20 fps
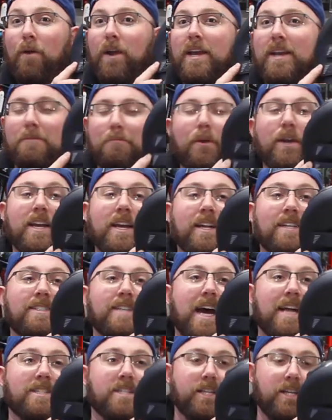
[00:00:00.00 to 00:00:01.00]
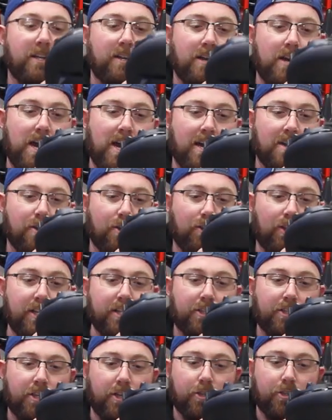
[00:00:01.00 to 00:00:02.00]
pretty, pretty good attaching your, uh, your
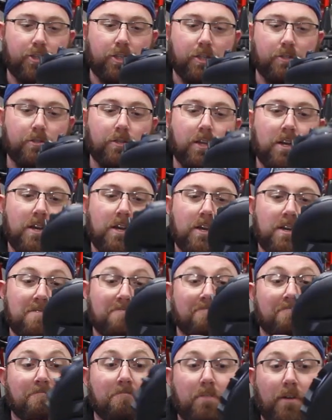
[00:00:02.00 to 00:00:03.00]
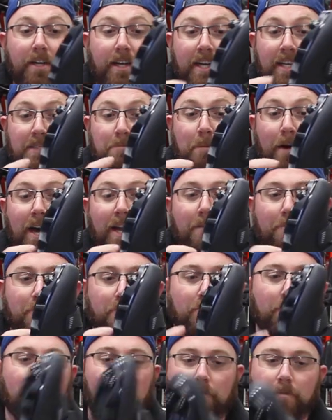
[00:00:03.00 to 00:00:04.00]
cleats to your shoes. Pretty nice bottom
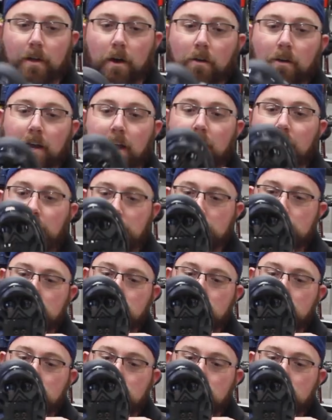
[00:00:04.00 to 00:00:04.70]
to them. Okay.